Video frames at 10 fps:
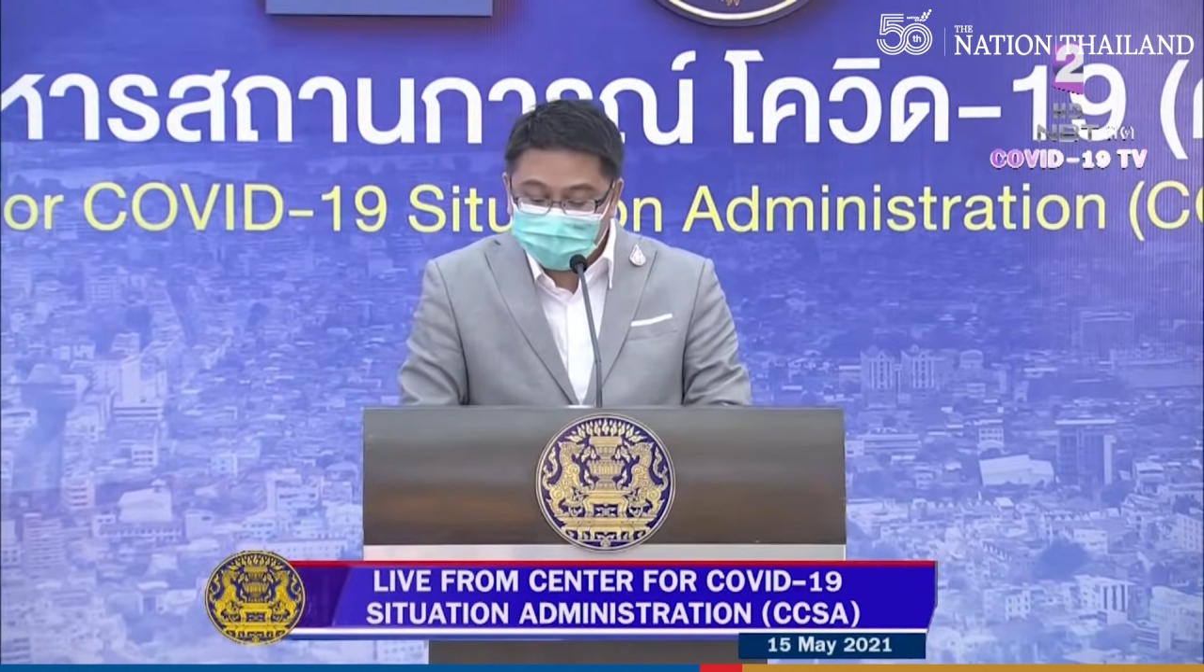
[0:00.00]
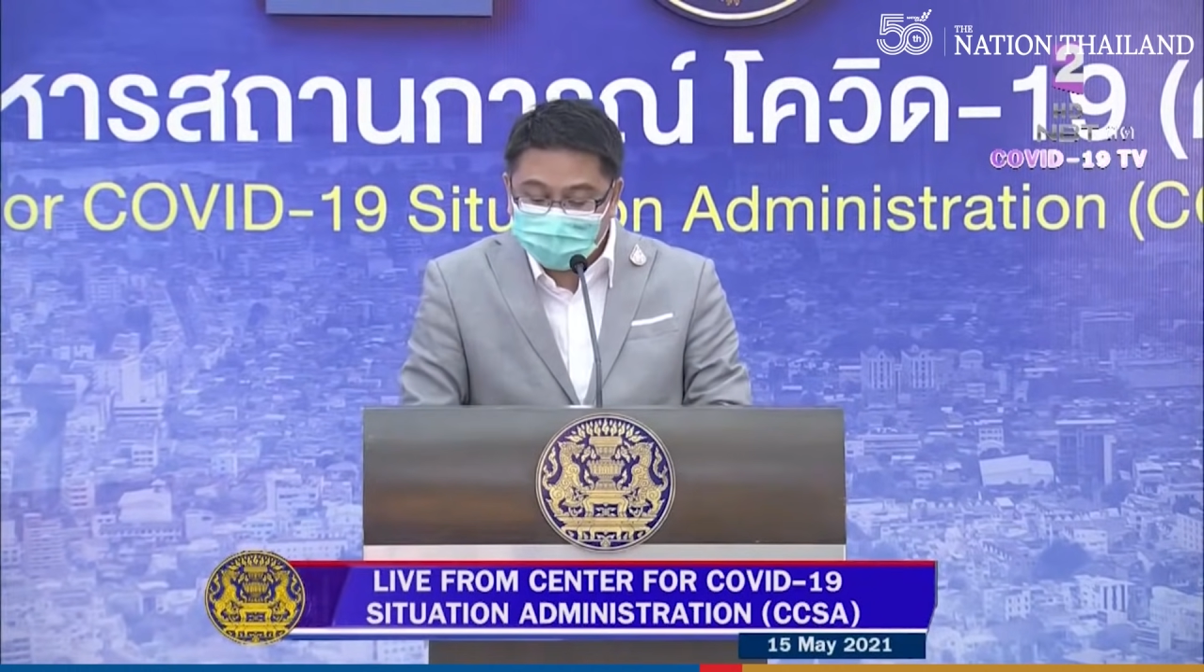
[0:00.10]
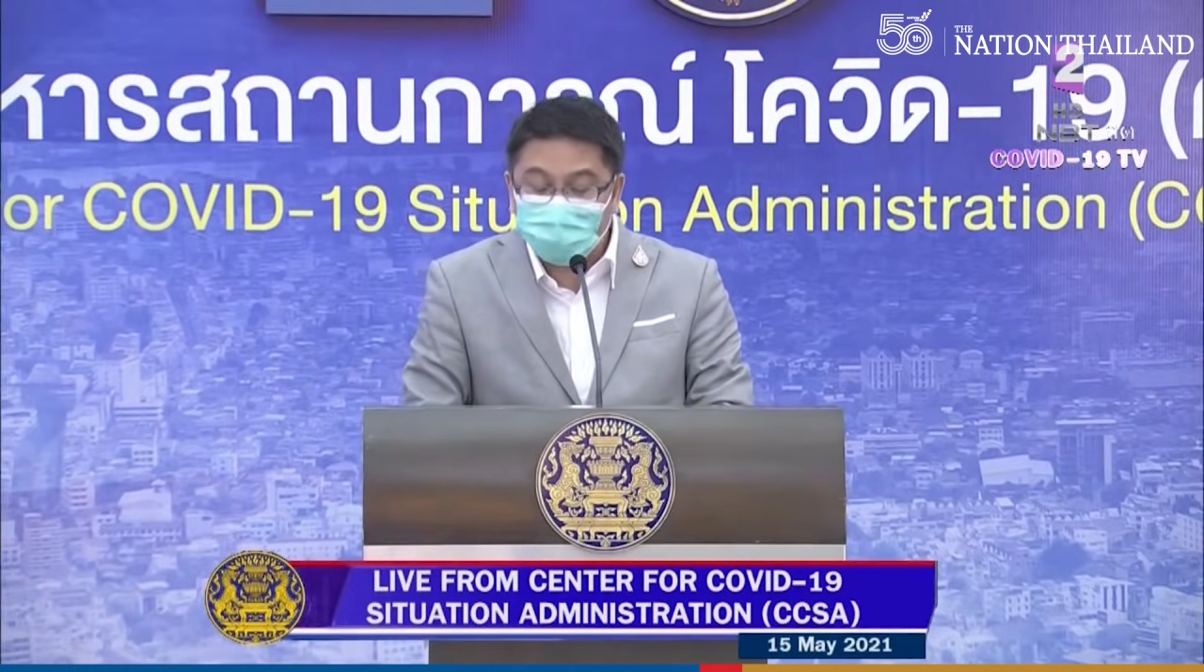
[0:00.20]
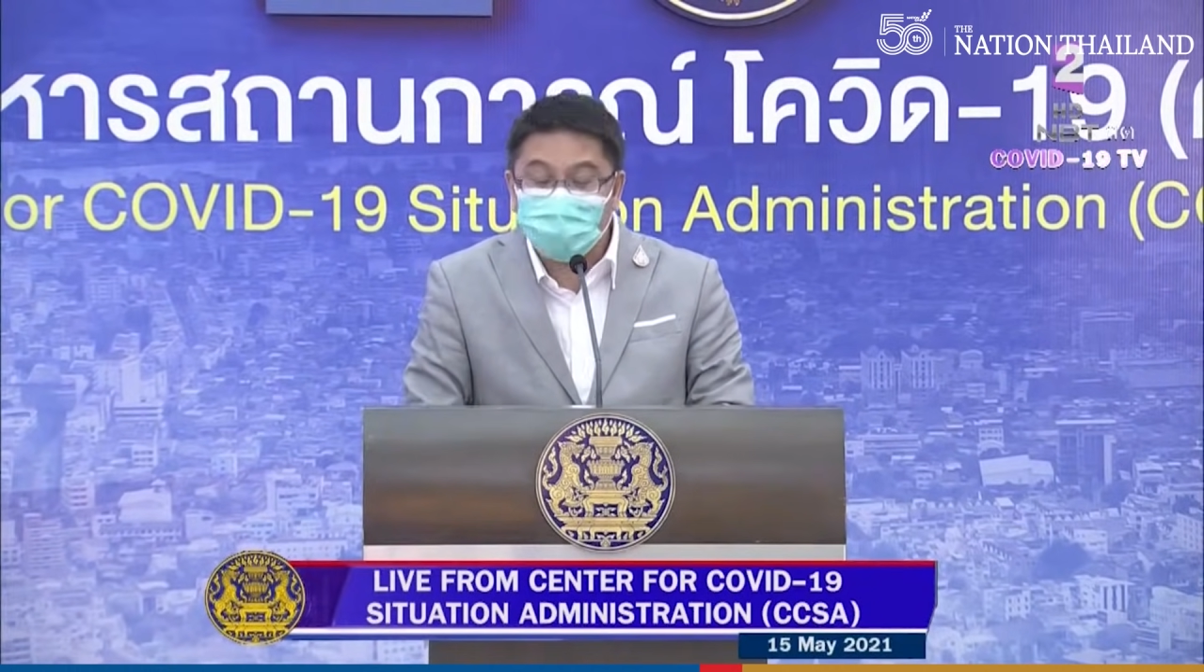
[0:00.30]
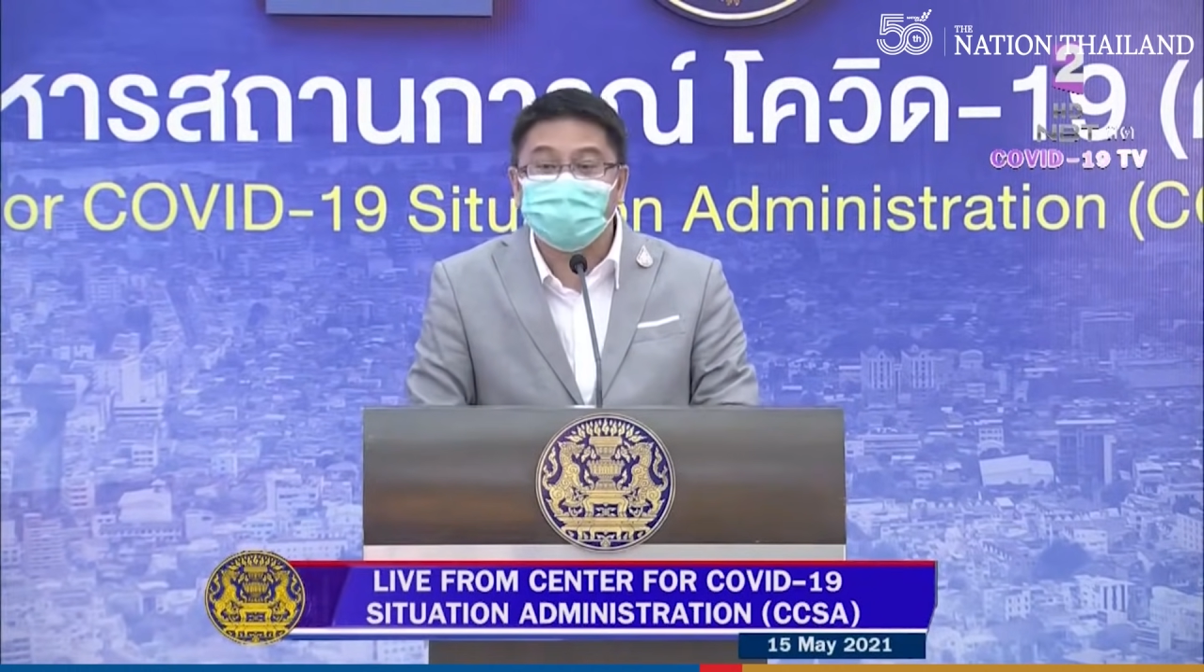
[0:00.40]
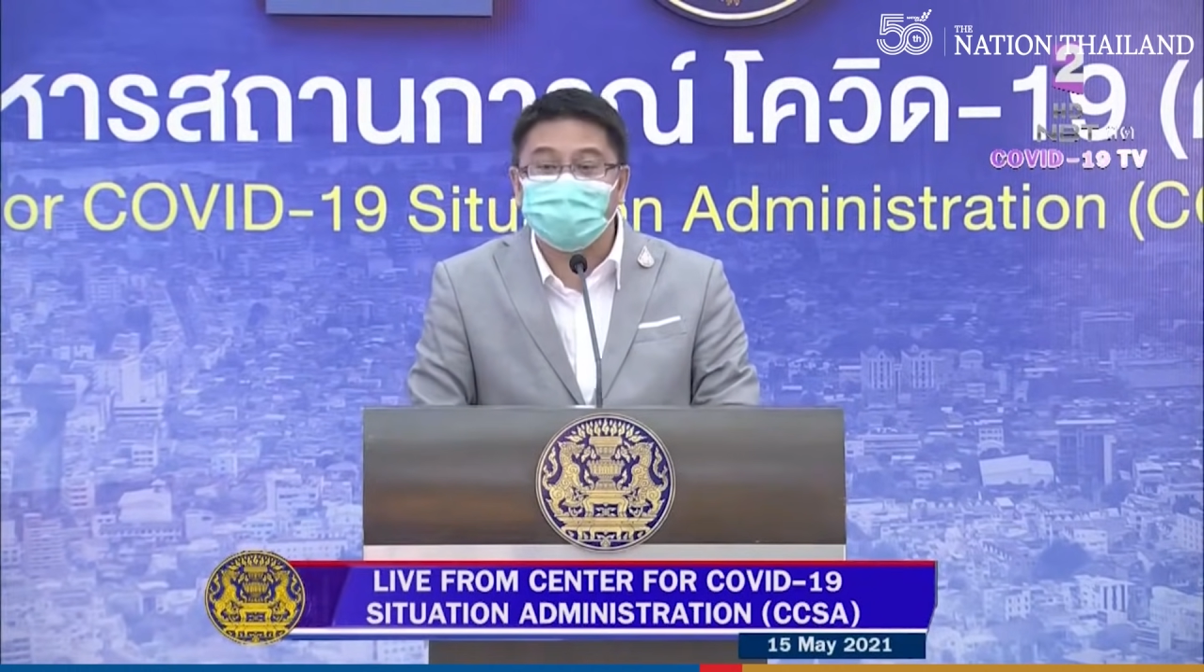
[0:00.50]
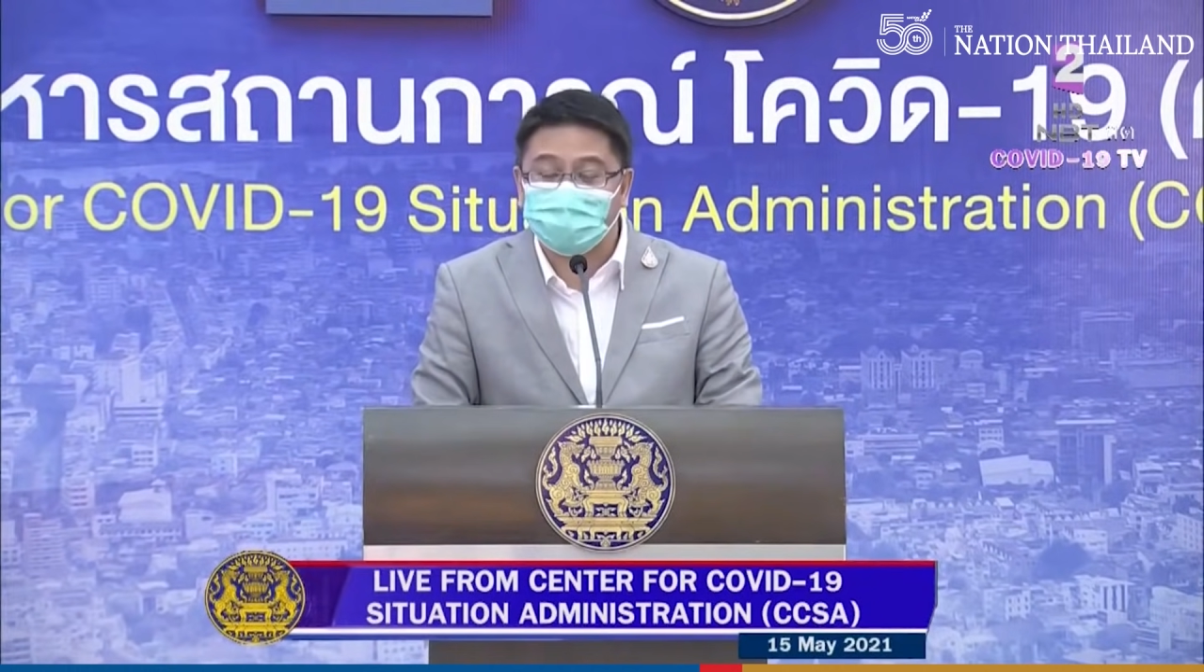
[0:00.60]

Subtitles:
health